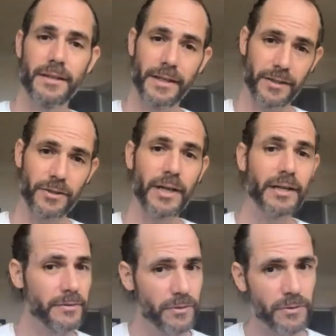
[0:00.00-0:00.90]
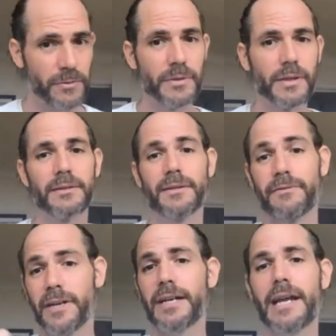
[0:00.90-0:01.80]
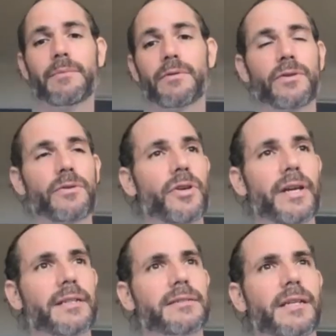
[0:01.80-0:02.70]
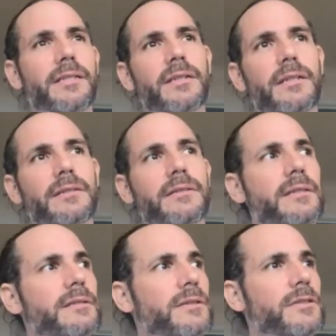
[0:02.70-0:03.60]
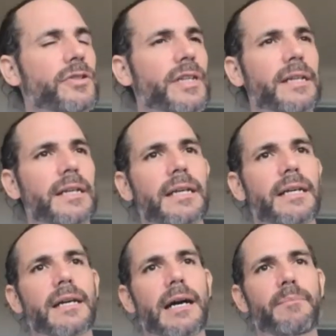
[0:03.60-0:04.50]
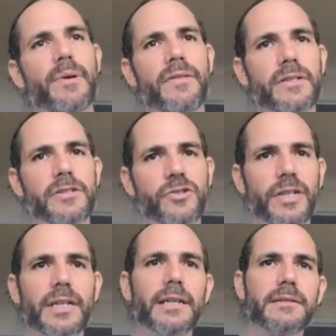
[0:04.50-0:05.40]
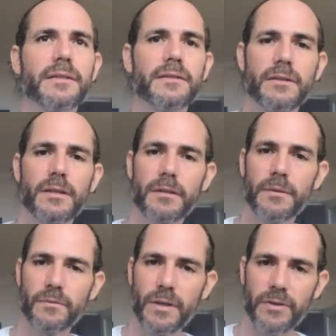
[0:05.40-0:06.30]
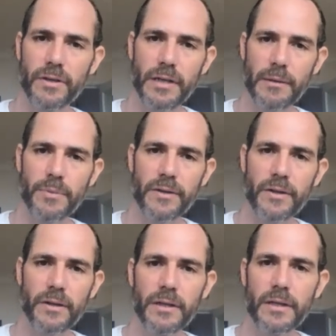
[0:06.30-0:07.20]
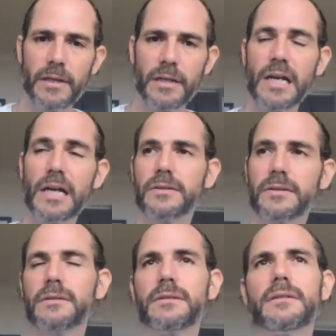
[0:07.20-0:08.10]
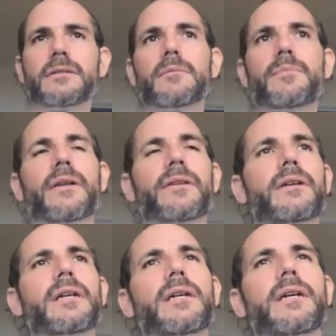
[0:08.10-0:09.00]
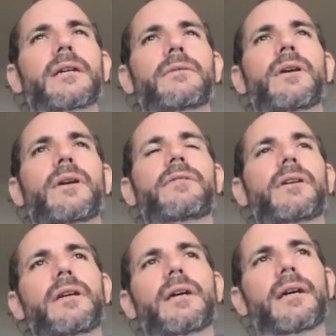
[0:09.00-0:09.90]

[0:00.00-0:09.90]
like you guys do, and the very name of your organization, a sister tree, a brother tree, a sister river, a brother, cousin, sister, brother, river.